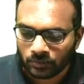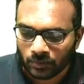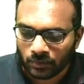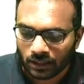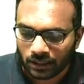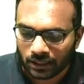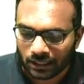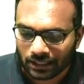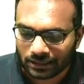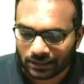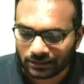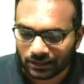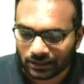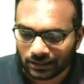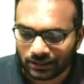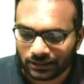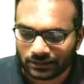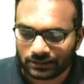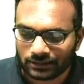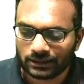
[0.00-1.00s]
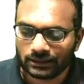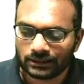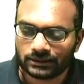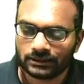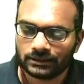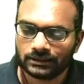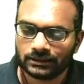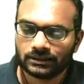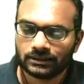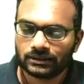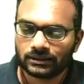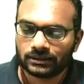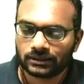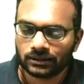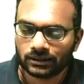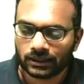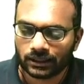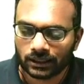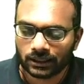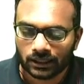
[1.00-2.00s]
cancel these things.
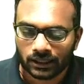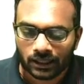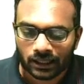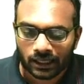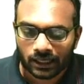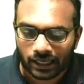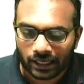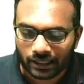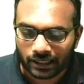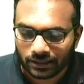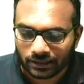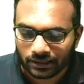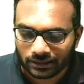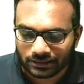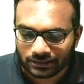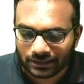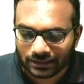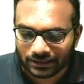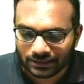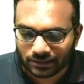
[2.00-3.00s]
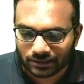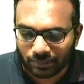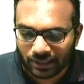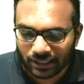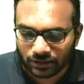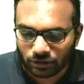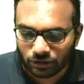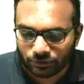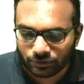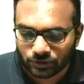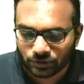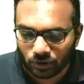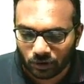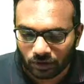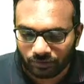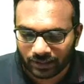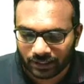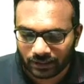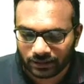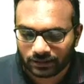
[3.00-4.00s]
Okay, and it's just a matter of
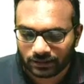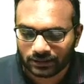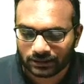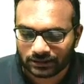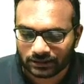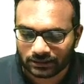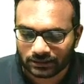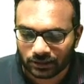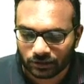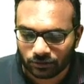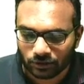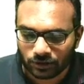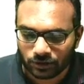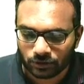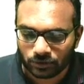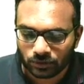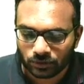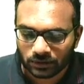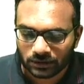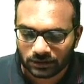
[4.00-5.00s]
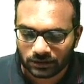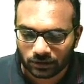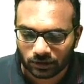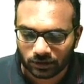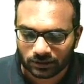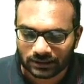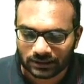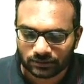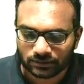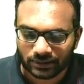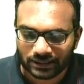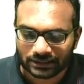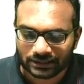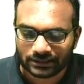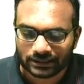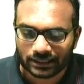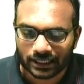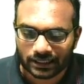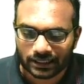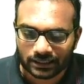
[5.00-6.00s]
solving. This is equal to 0. This means
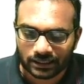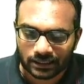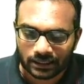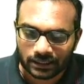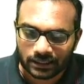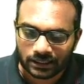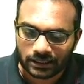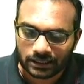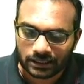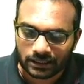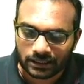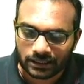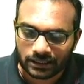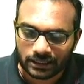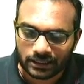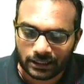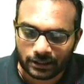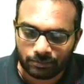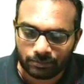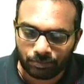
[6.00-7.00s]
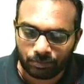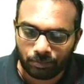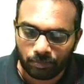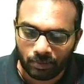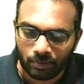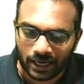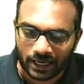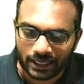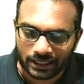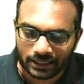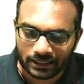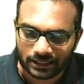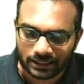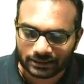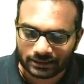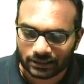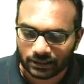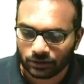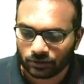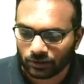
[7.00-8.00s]
that e pi is
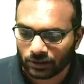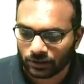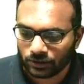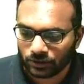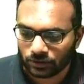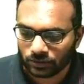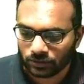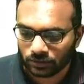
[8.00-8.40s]
equal to,